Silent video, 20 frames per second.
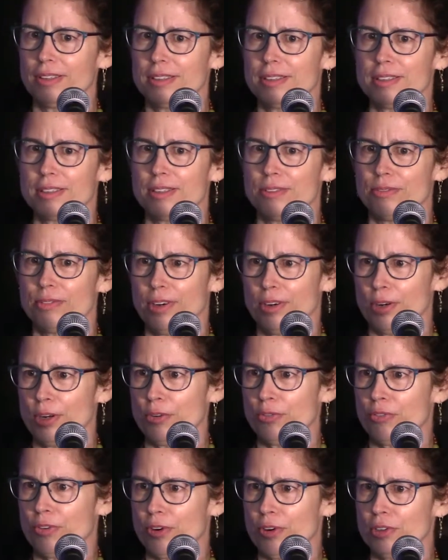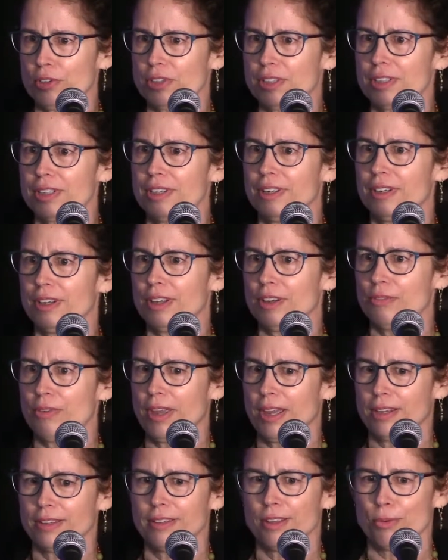This is the very first
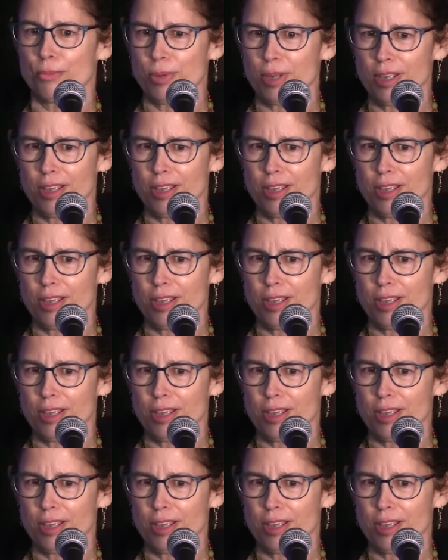event that